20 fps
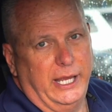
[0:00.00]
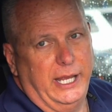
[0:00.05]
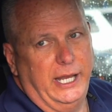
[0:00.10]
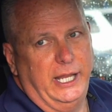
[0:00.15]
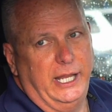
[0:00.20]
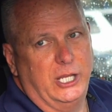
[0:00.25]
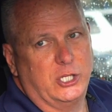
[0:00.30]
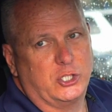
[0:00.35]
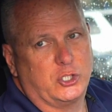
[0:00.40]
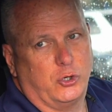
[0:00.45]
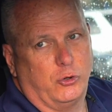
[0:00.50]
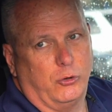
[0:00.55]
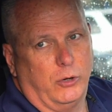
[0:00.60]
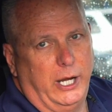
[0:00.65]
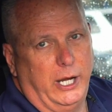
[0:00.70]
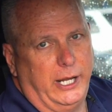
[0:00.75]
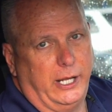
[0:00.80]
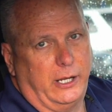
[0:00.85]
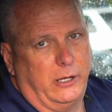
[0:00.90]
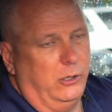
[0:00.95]
It is
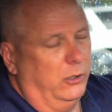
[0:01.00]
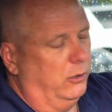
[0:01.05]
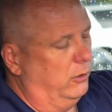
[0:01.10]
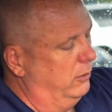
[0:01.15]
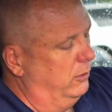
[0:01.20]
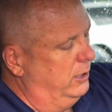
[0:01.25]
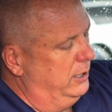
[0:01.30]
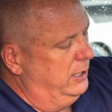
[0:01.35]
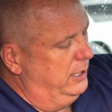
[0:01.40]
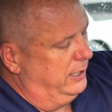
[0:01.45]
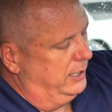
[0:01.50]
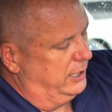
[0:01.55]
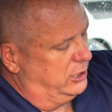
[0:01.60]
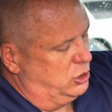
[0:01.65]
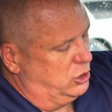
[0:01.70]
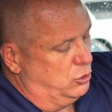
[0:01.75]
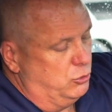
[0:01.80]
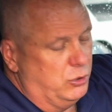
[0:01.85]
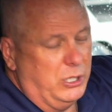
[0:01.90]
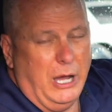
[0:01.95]
critical
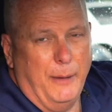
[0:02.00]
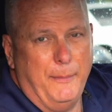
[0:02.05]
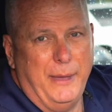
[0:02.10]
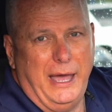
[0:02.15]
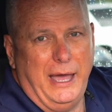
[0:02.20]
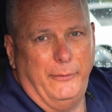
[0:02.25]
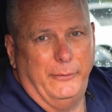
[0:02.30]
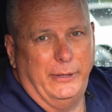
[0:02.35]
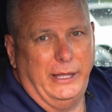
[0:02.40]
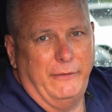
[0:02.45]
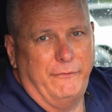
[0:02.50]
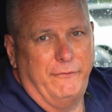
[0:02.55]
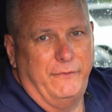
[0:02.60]
that you come out with that